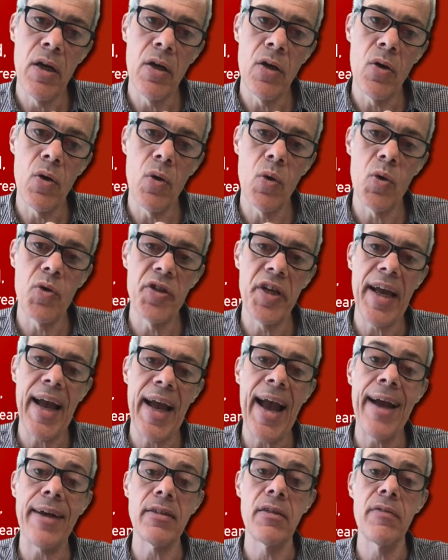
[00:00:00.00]
causing
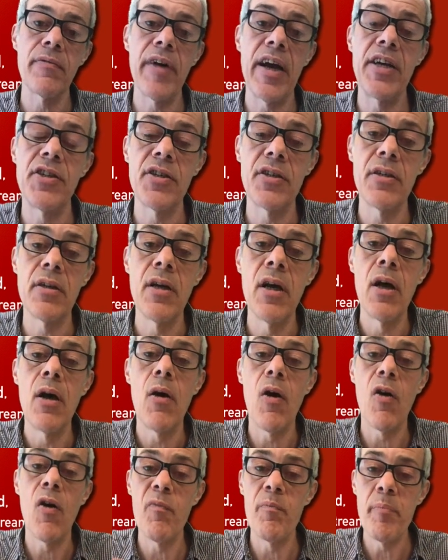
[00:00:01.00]
activation
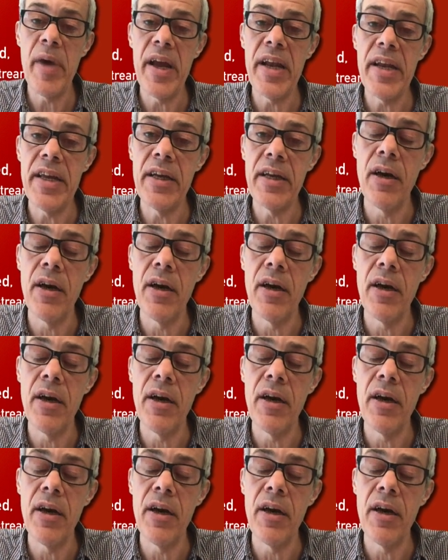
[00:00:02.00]
of many